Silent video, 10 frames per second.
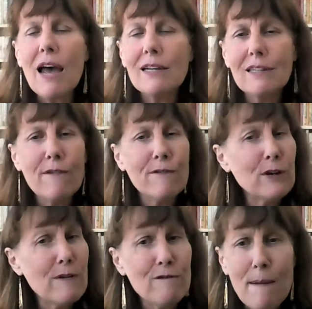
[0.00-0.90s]
Blythe, I
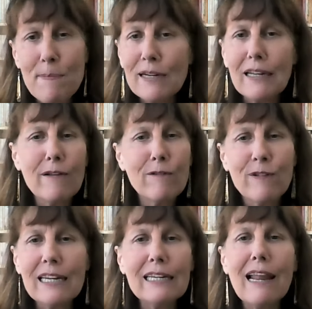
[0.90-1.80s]
very rapidly
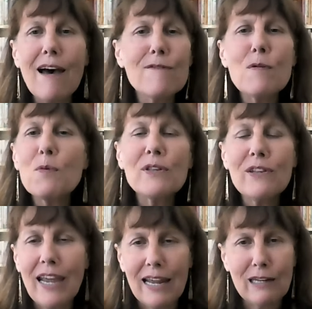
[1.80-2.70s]
fell in love with
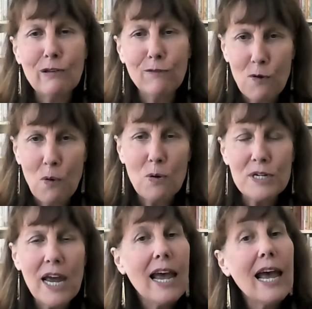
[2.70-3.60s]
Kenneth
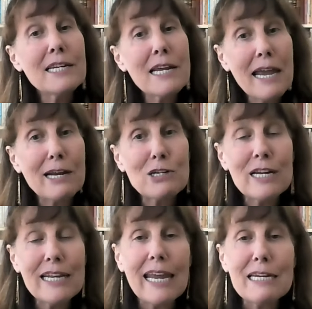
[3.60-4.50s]
Ford, and I
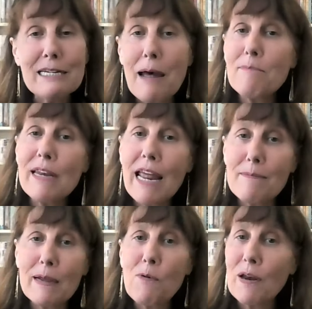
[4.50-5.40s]
actually ended up
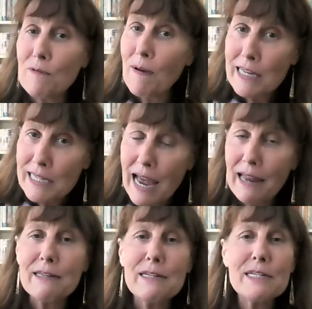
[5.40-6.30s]
naming one of my
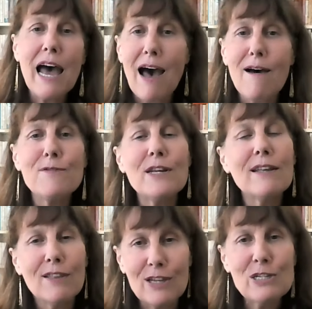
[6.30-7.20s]
sons after
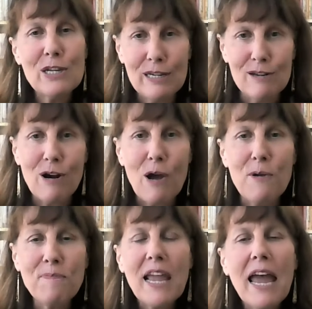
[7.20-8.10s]
this hero.